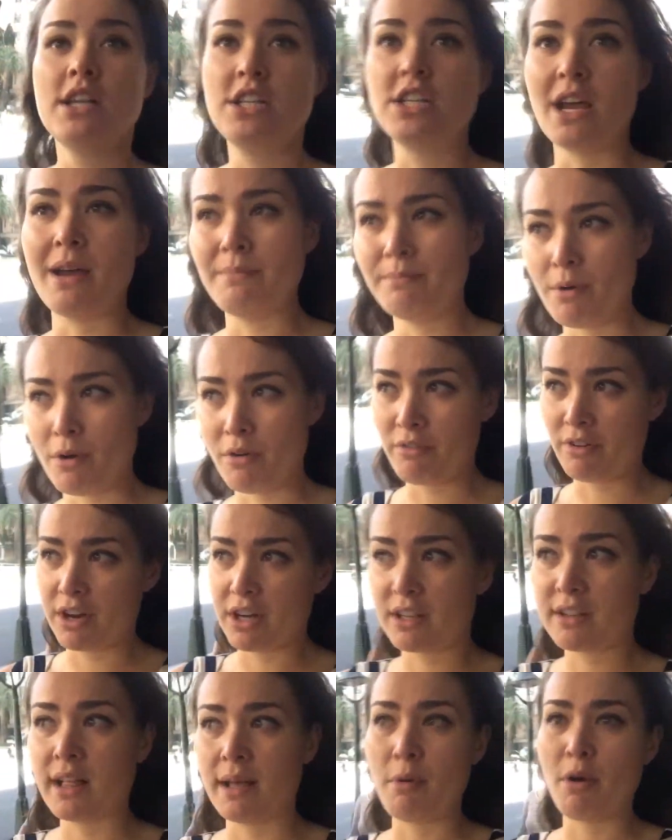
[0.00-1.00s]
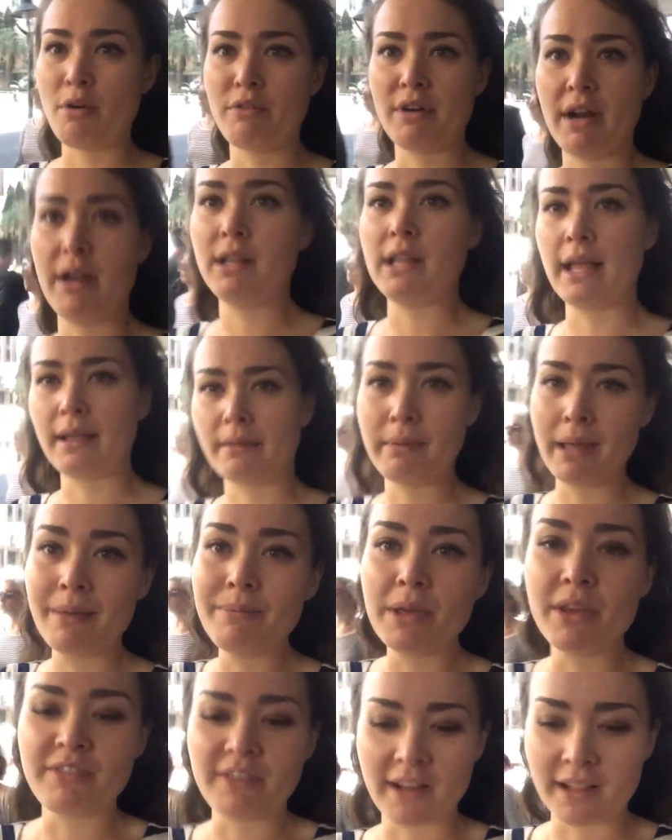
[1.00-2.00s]
jump over it, climb over it, like
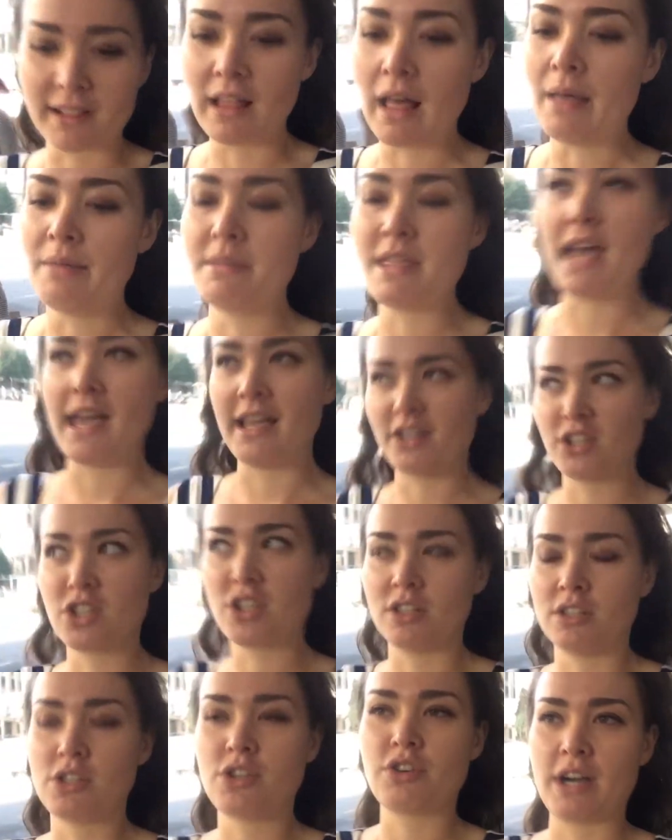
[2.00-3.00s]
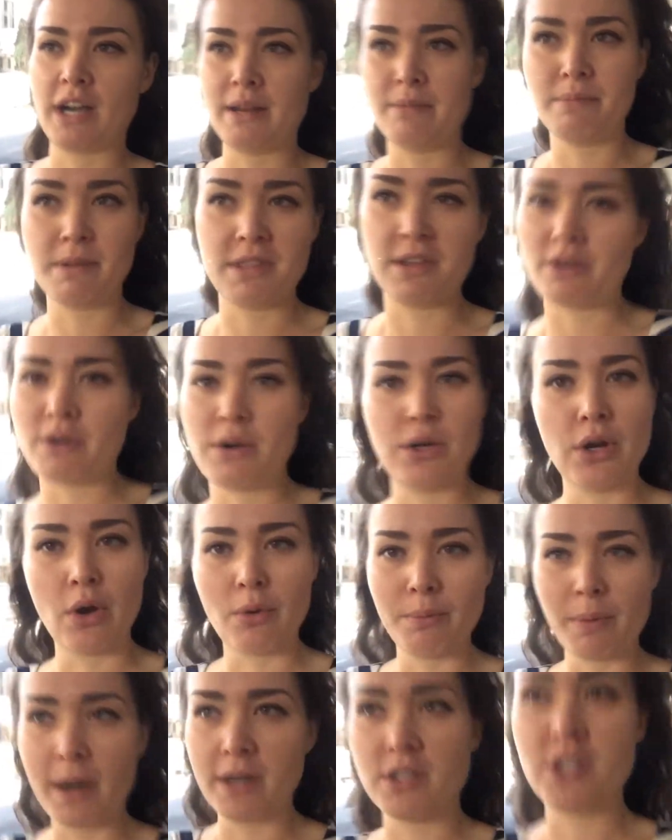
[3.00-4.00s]
maybe if I climbed the actual tree, but there are no
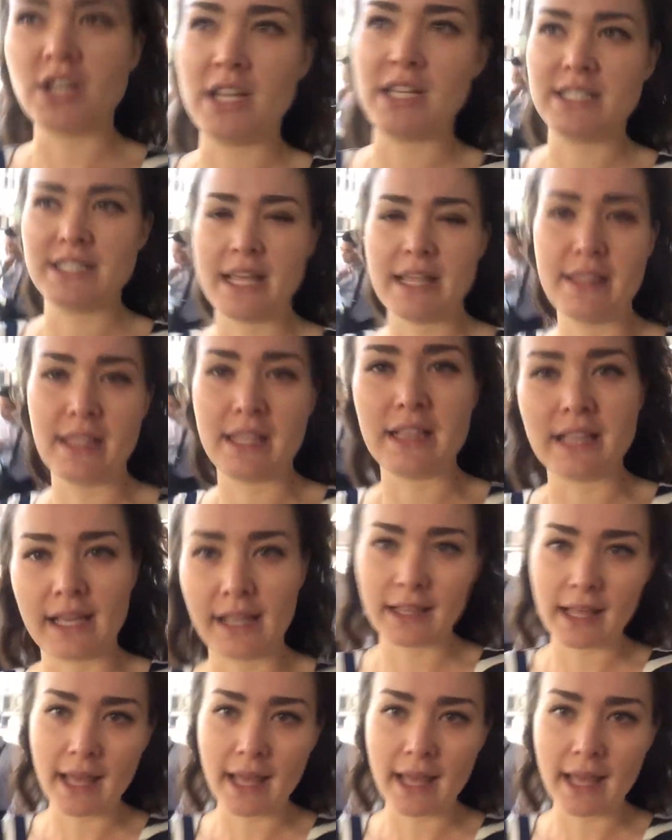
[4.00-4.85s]
branches, nothing like